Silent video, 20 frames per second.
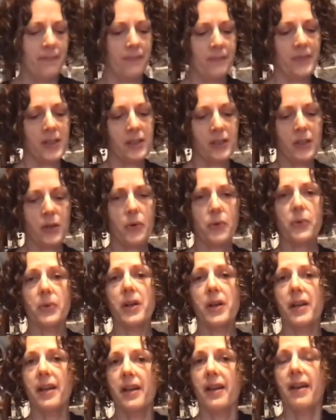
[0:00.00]
So
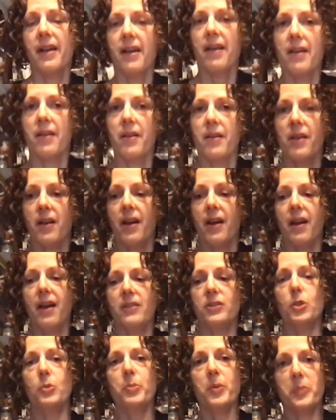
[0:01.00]

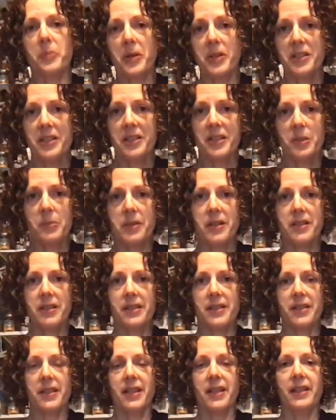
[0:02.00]
super
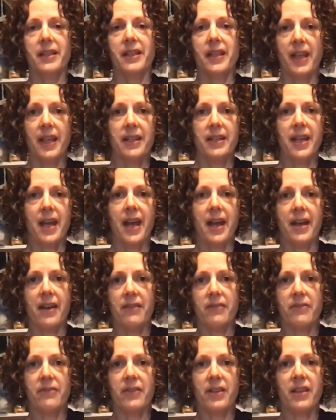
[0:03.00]
participants can
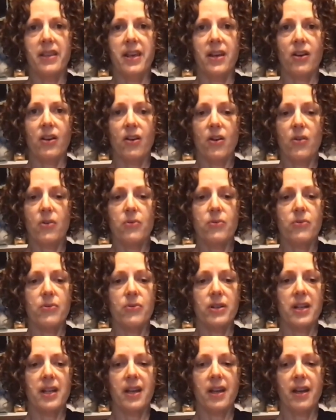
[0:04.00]
have their
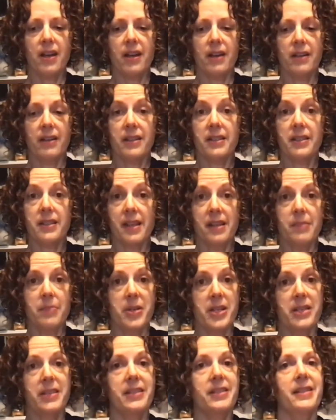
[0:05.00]
own
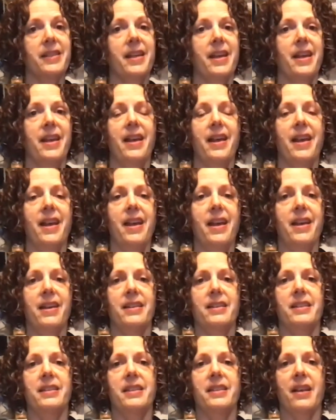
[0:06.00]
assignments,
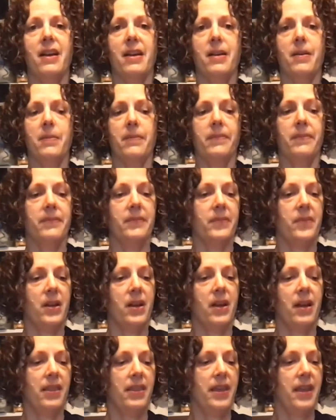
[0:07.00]
and
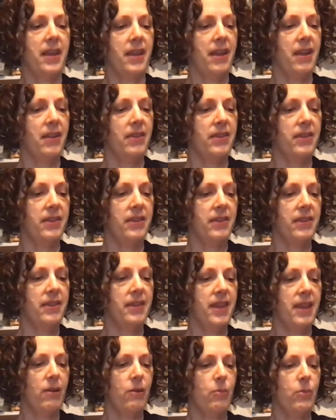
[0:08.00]
they
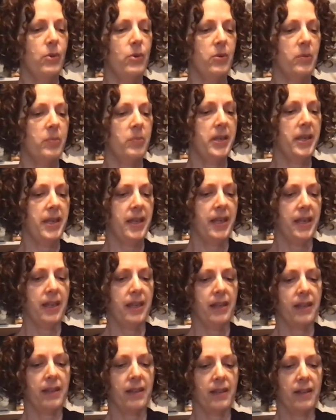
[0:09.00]
will
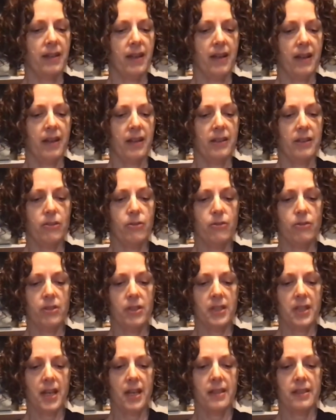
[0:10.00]
be
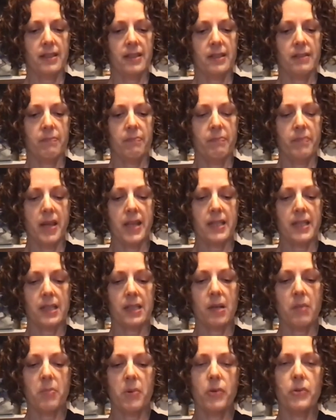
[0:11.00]
used as base
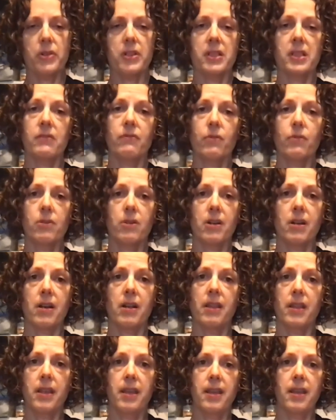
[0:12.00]
components for
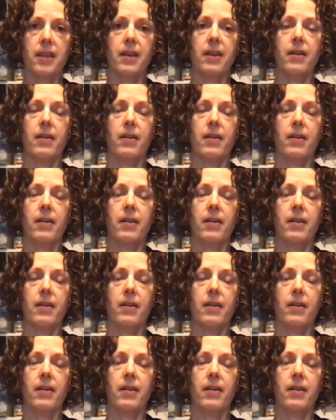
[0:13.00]
the